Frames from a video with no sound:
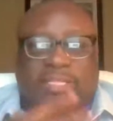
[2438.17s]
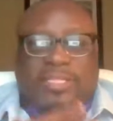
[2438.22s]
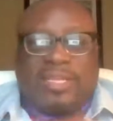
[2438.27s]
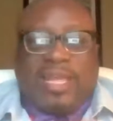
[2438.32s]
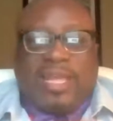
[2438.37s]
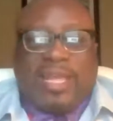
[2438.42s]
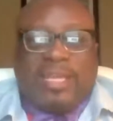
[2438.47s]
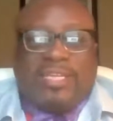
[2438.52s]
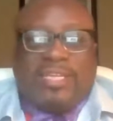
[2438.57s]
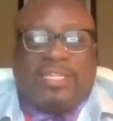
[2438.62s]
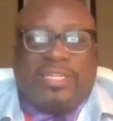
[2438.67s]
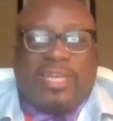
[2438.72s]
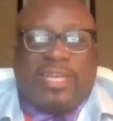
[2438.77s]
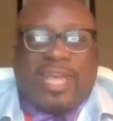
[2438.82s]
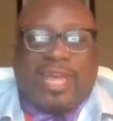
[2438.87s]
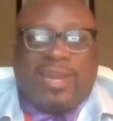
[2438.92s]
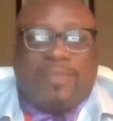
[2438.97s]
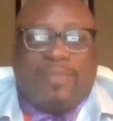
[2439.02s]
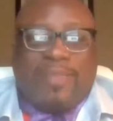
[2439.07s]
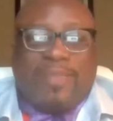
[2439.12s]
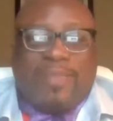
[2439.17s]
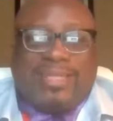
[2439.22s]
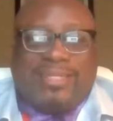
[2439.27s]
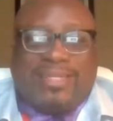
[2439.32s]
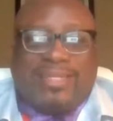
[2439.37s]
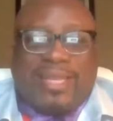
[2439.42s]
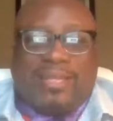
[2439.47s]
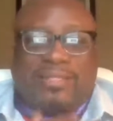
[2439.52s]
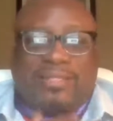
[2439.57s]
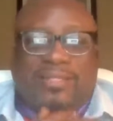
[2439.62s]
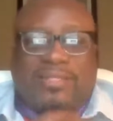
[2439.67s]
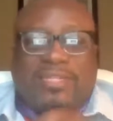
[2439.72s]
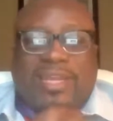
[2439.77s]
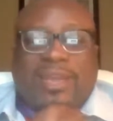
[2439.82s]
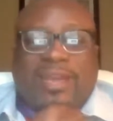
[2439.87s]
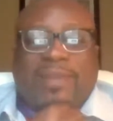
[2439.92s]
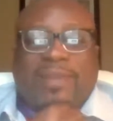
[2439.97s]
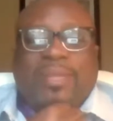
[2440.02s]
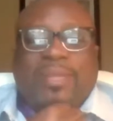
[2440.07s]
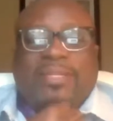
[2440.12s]
she had a
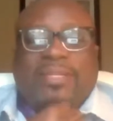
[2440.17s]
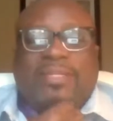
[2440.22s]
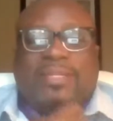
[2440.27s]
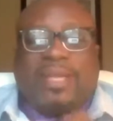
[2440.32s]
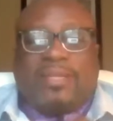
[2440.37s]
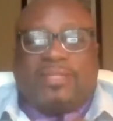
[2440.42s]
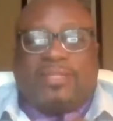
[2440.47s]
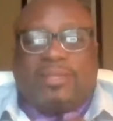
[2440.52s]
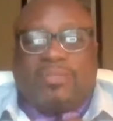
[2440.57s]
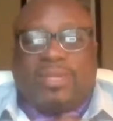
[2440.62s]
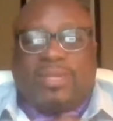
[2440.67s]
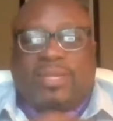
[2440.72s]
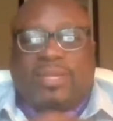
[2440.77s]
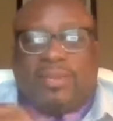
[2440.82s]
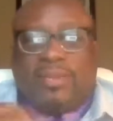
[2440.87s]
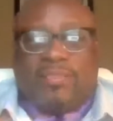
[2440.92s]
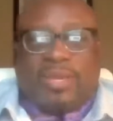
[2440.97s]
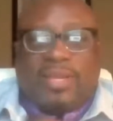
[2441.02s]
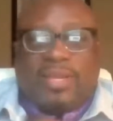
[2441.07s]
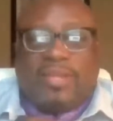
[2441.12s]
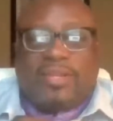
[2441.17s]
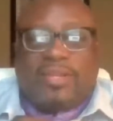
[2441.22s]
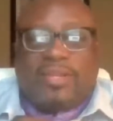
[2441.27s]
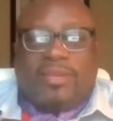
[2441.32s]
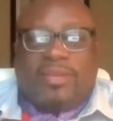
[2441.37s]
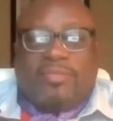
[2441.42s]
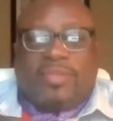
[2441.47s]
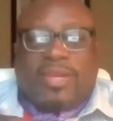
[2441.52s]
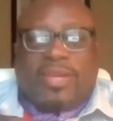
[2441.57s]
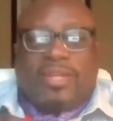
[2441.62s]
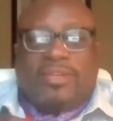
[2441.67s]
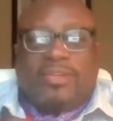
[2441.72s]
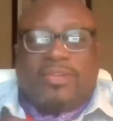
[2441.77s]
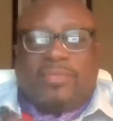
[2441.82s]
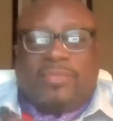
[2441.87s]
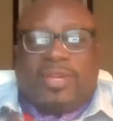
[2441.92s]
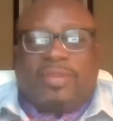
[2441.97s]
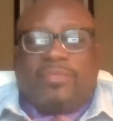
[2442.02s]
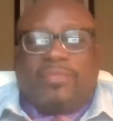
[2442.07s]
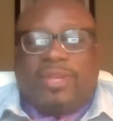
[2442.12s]
mastectomy. My
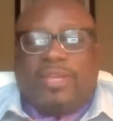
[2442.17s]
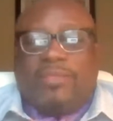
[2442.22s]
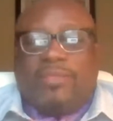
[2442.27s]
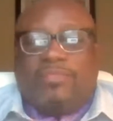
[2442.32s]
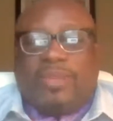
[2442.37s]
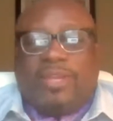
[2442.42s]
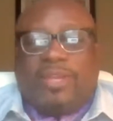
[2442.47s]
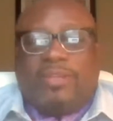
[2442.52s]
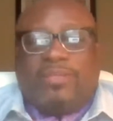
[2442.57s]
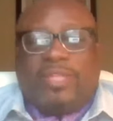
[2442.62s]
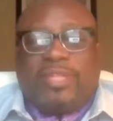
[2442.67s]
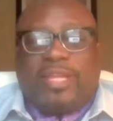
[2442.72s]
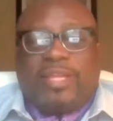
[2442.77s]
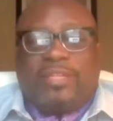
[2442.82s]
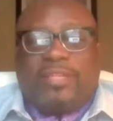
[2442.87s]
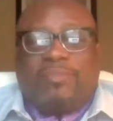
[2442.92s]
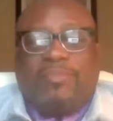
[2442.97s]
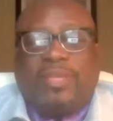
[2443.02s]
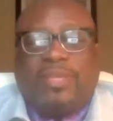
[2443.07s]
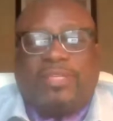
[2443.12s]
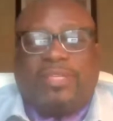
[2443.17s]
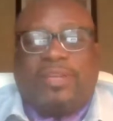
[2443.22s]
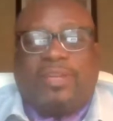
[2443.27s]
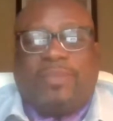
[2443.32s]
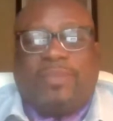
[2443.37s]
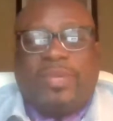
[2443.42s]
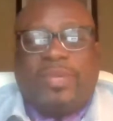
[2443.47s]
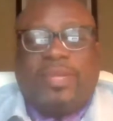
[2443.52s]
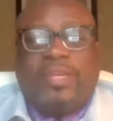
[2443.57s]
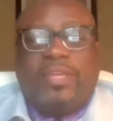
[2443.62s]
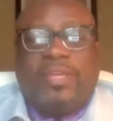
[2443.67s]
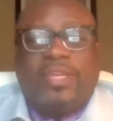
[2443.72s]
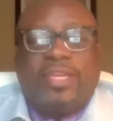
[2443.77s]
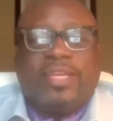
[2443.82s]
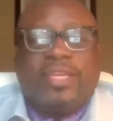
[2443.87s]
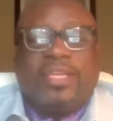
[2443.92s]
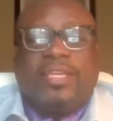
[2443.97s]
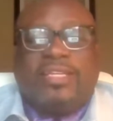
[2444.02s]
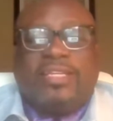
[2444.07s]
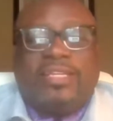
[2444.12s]
thing is messing up here.
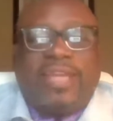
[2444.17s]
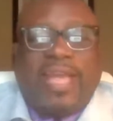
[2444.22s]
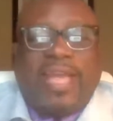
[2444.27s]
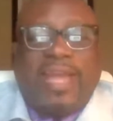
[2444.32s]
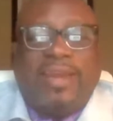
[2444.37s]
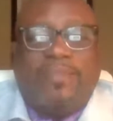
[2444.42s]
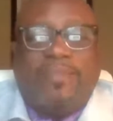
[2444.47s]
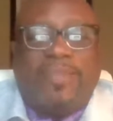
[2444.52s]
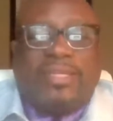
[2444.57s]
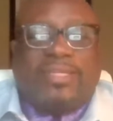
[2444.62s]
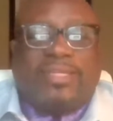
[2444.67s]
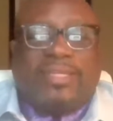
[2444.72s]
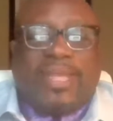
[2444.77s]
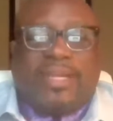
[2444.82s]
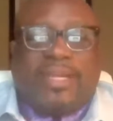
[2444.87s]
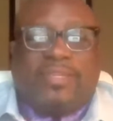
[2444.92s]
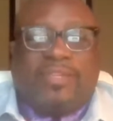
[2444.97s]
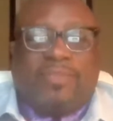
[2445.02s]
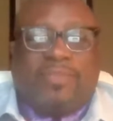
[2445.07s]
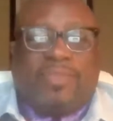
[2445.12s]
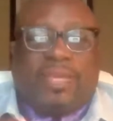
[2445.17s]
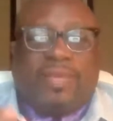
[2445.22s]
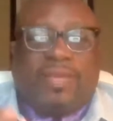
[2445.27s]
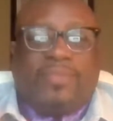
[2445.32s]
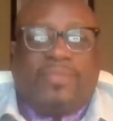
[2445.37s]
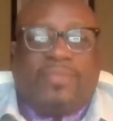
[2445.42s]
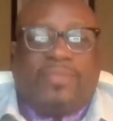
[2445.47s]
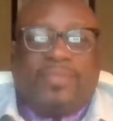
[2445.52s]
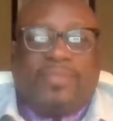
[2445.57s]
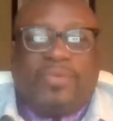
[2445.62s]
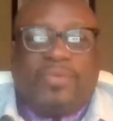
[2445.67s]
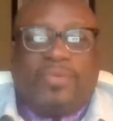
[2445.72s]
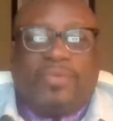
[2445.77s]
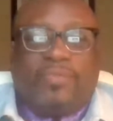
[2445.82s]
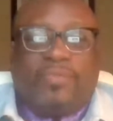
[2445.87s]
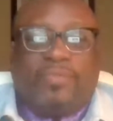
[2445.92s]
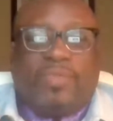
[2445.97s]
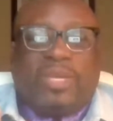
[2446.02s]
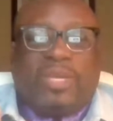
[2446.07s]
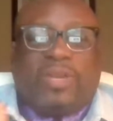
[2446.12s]
She had a mastectomy
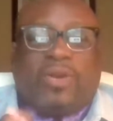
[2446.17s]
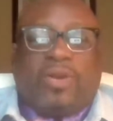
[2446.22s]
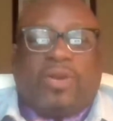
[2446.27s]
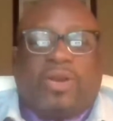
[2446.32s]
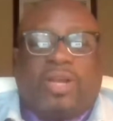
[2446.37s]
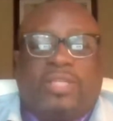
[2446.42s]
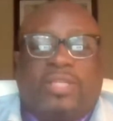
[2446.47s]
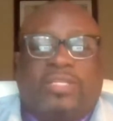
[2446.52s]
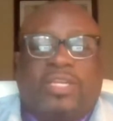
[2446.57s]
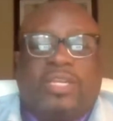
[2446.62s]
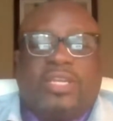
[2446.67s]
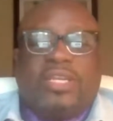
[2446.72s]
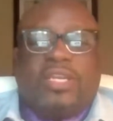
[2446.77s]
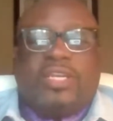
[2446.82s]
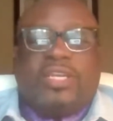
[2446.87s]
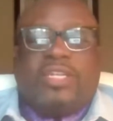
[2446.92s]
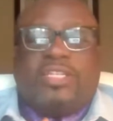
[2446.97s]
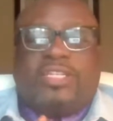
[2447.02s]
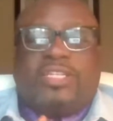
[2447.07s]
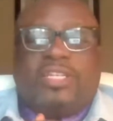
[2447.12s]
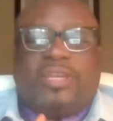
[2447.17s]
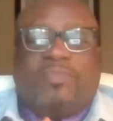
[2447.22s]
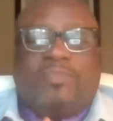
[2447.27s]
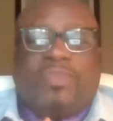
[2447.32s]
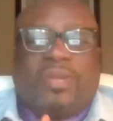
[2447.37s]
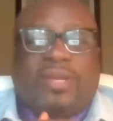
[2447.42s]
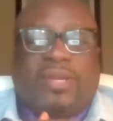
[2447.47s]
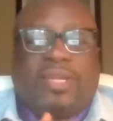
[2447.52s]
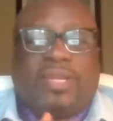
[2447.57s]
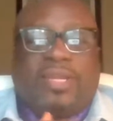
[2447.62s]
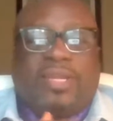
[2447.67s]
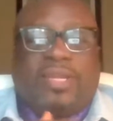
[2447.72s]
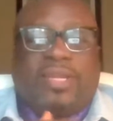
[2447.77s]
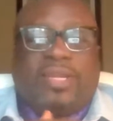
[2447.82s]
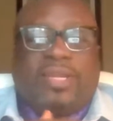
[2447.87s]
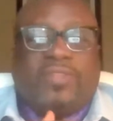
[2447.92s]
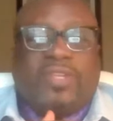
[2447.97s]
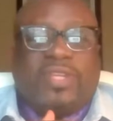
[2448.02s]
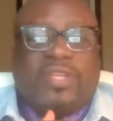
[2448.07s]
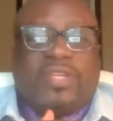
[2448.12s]
because she
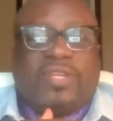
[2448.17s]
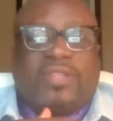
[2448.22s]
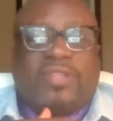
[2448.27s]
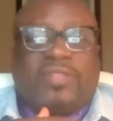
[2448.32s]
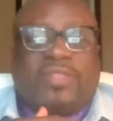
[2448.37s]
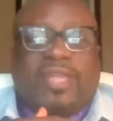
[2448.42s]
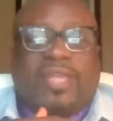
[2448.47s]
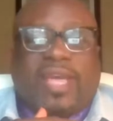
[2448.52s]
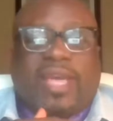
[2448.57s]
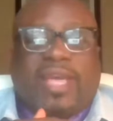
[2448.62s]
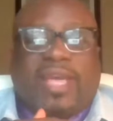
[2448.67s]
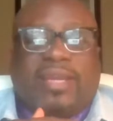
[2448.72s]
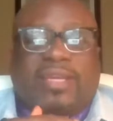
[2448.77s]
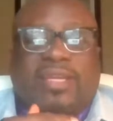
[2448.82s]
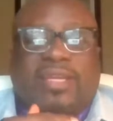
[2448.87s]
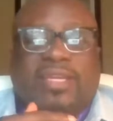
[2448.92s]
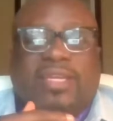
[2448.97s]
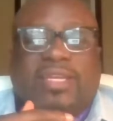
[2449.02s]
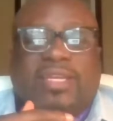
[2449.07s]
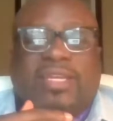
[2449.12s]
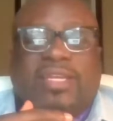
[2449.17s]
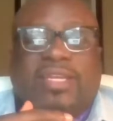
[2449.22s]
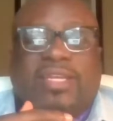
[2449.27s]
believed that